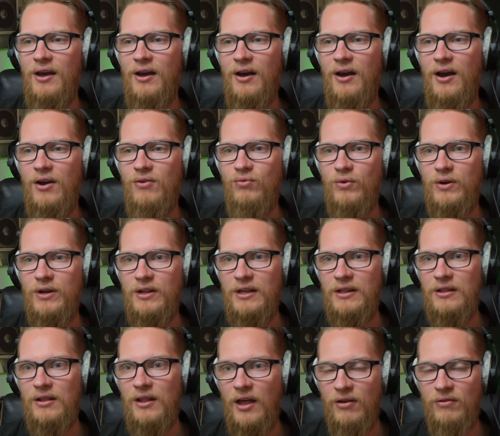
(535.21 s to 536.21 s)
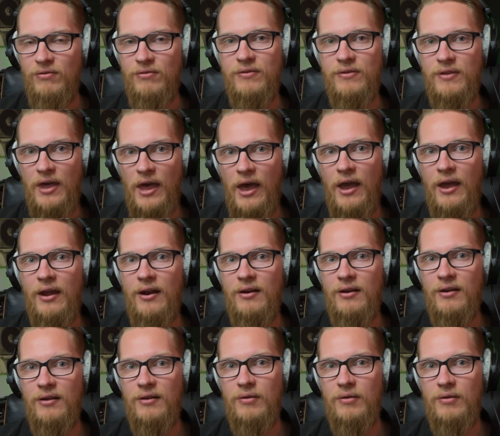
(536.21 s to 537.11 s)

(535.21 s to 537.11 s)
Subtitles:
I really love that